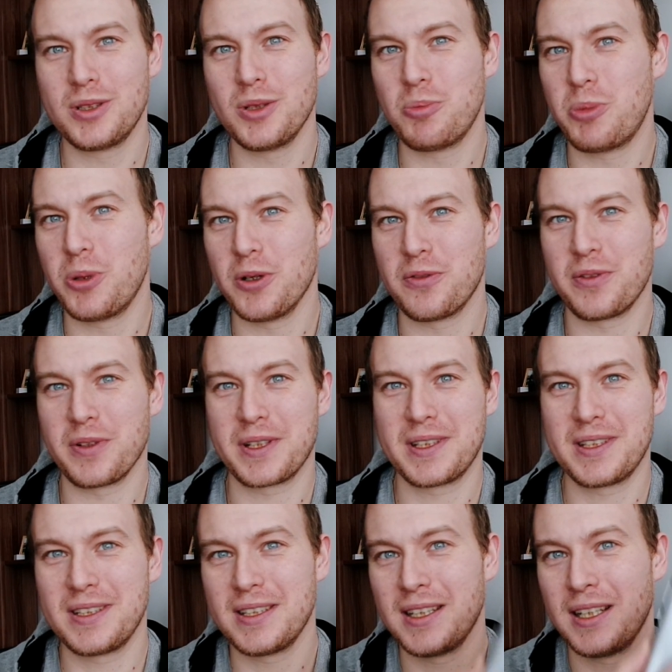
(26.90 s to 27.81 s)
the
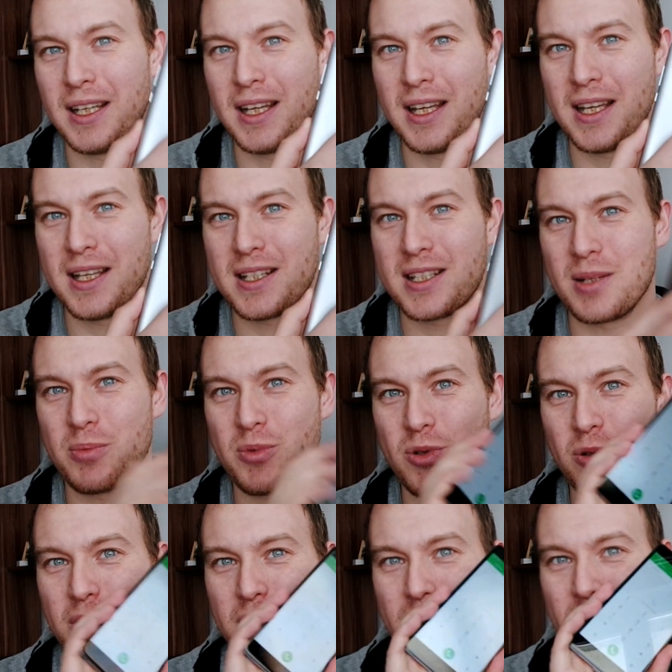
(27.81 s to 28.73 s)
perfect sub
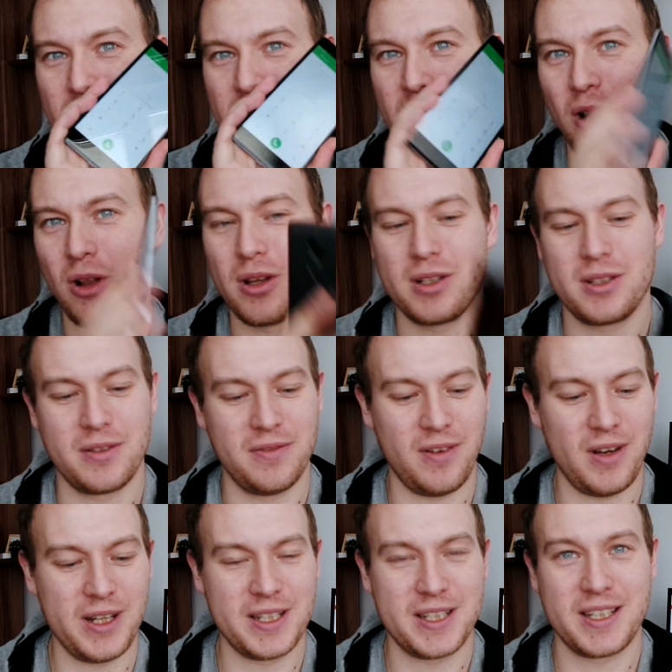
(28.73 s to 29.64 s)
$200
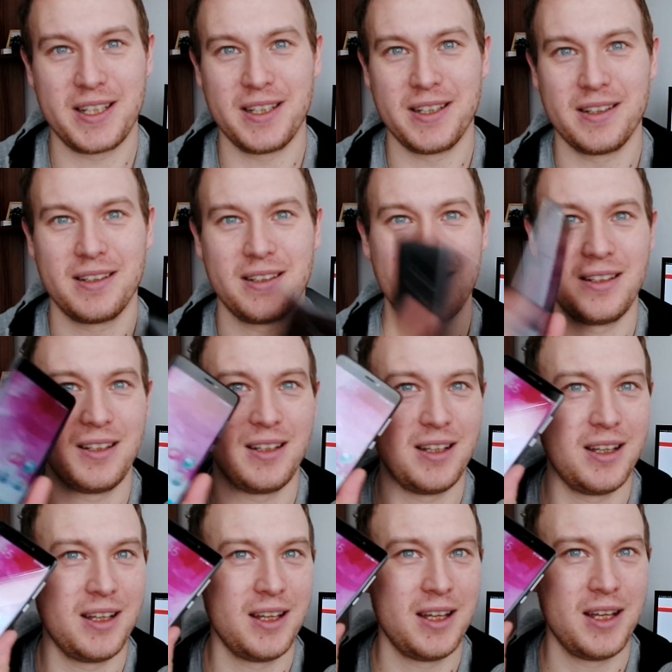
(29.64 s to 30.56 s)
device here?
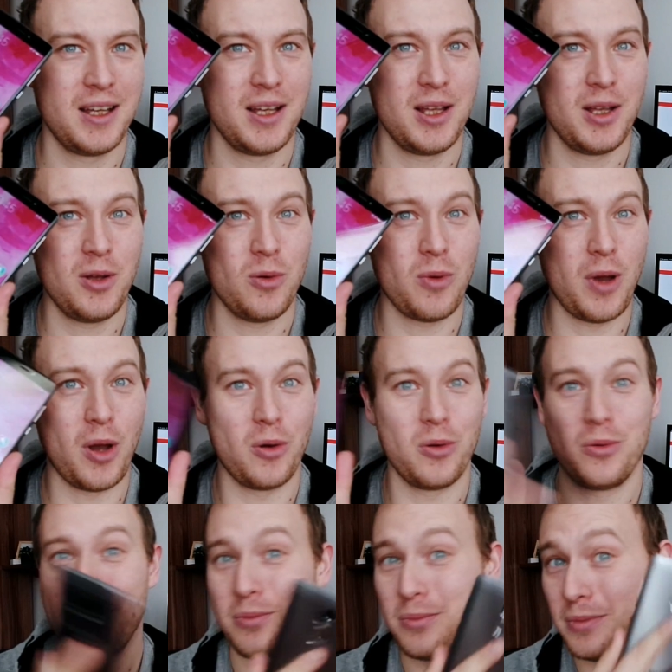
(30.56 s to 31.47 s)
Well,
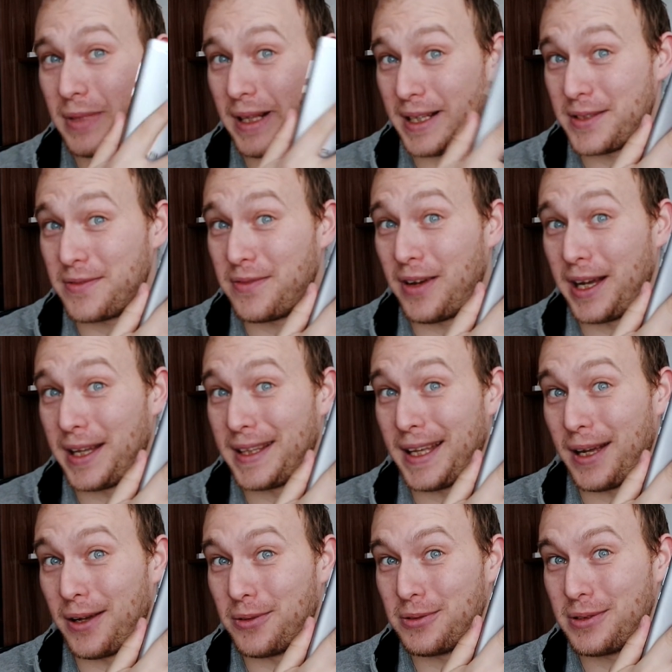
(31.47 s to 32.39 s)
let's find
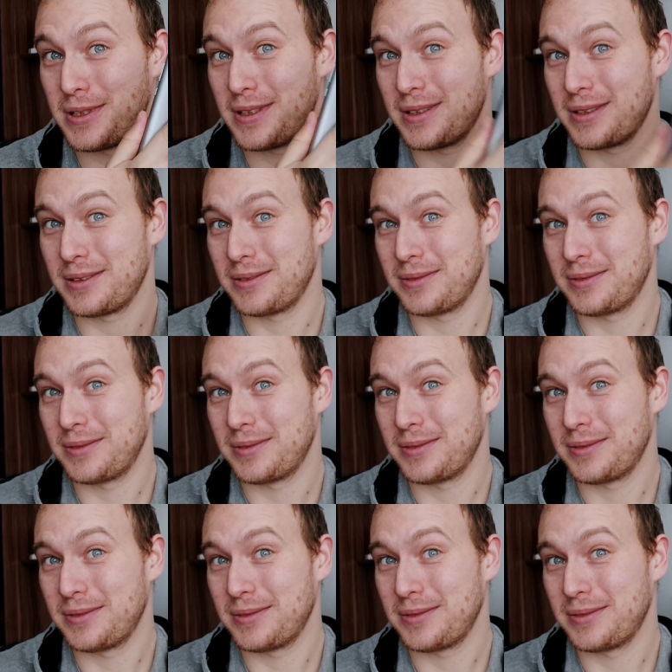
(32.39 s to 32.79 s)
out.